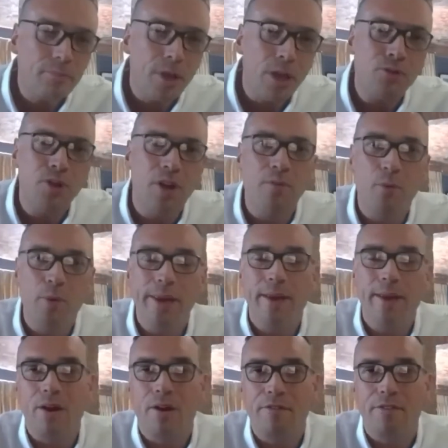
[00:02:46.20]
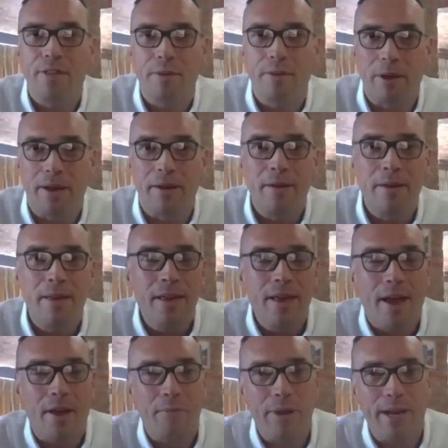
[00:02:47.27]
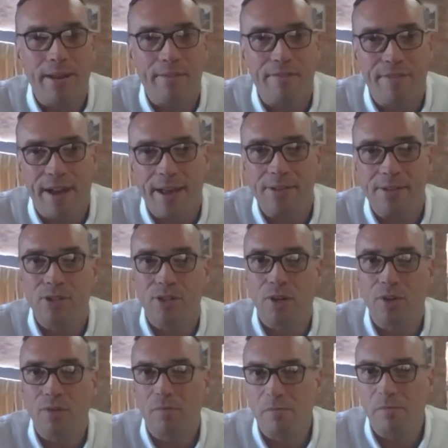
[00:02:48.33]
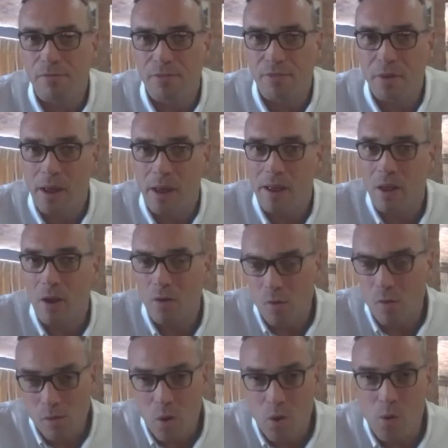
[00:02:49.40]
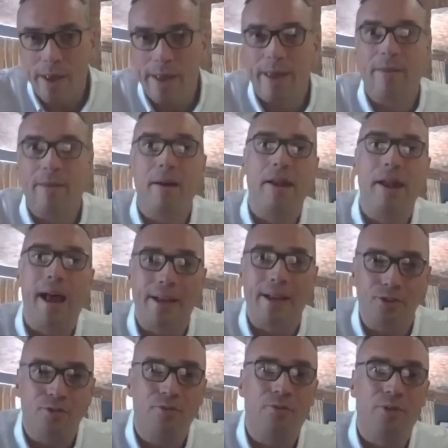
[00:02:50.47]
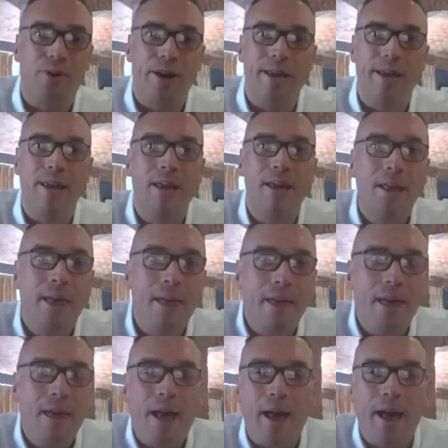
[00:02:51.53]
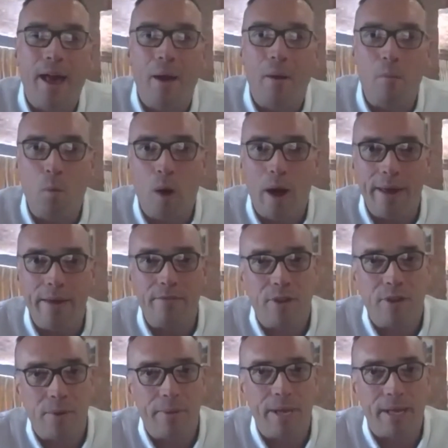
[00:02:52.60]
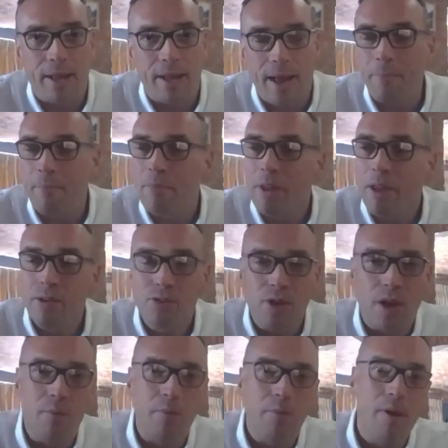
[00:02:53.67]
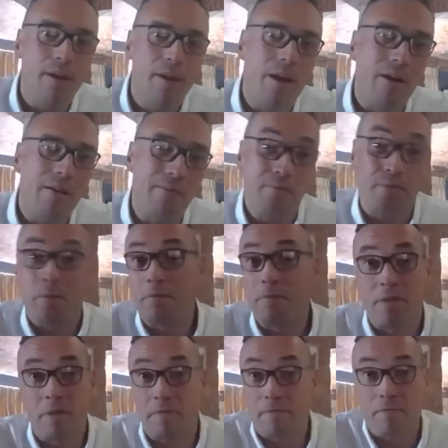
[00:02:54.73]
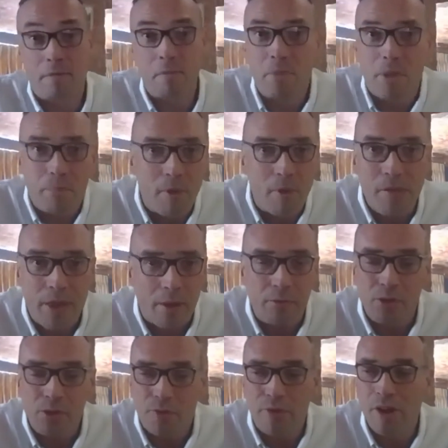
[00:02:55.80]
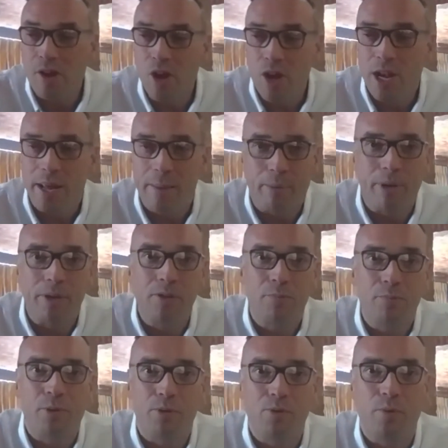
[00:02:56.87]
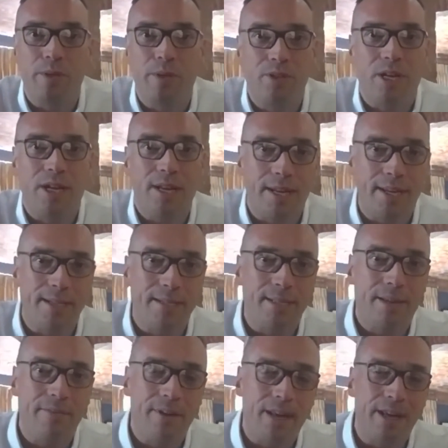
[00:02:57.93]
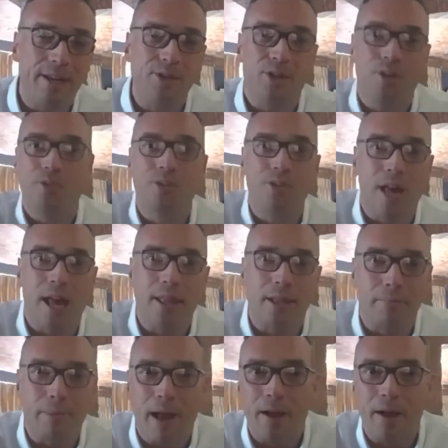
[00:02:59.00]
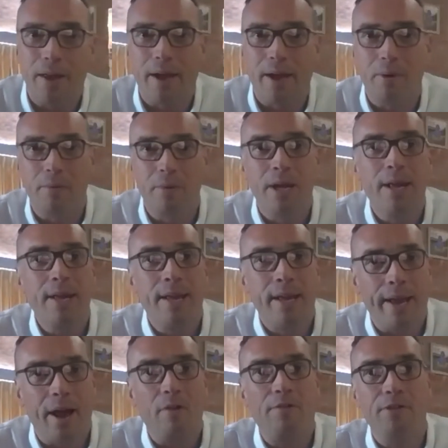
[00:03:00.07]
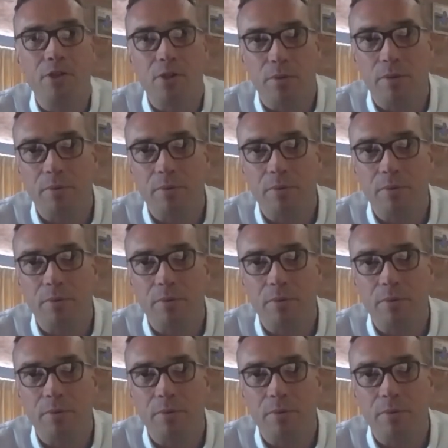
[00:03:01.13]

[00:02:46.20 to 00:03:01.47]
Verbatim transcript: So if we can offer them a, a really fast and uh, qu quick and hassle-free uh, way of doing that, so uh, from the, those er-, early principles with CDs and DVDs, you could scan the barcode. It offered you a